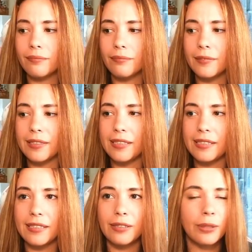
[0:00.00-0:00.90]
Is this
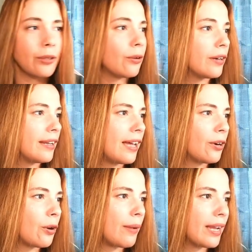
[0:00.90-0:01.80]
still recording? I
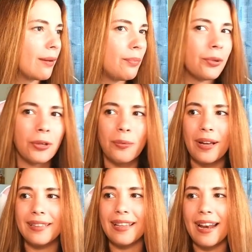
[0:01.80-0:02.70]
don't know. My computer
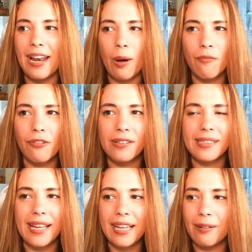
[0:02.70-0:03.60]
went numb for a
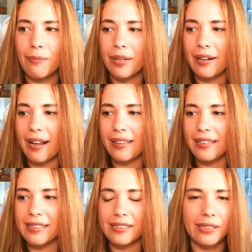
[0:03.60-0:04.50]
second, but I
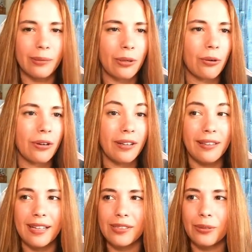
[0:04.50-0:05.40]
think it's still recording.
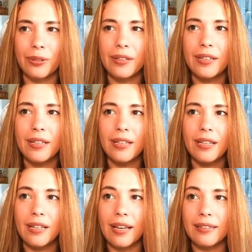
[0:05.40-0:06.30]
That's good.
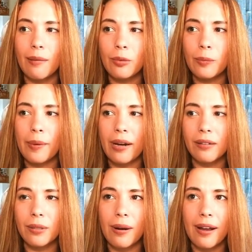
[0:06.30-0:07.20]
Okay, Temur Battle
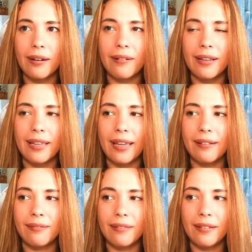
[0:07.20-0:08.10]
Crier.
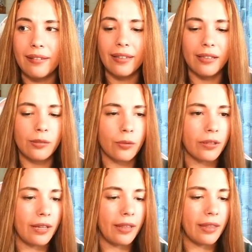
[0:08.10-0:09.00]
Again, think it's
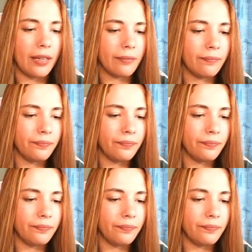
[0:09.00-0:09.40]
worth nothing.